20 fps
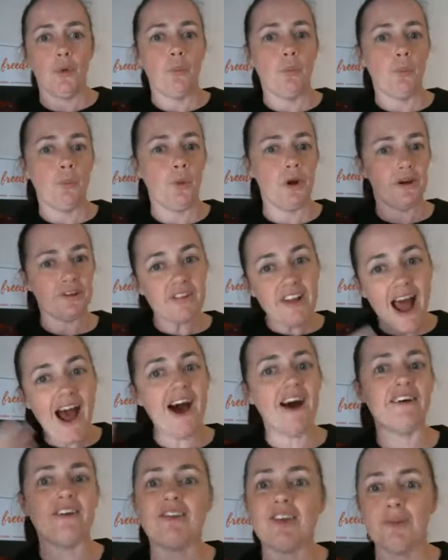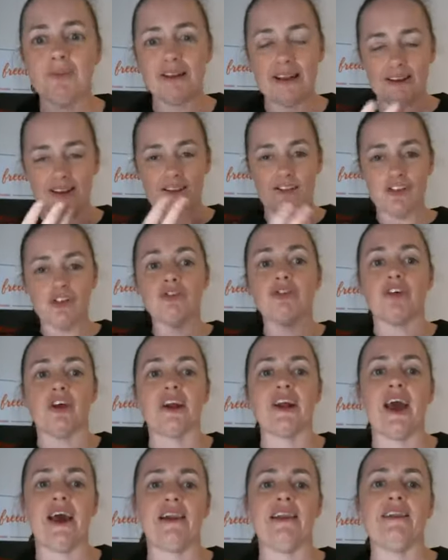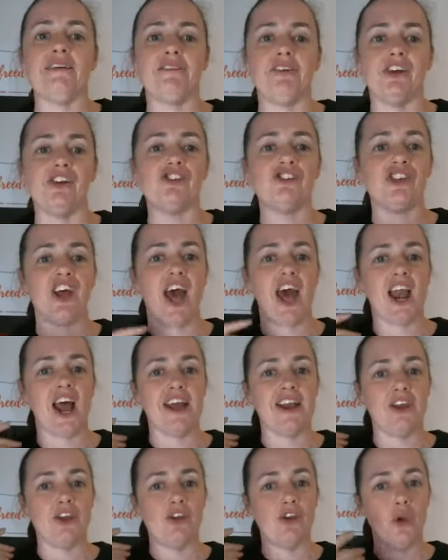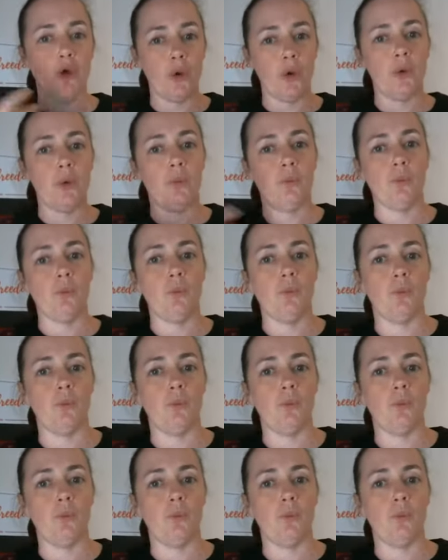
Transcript: Whereas now it's a completely different kettle of fish and I know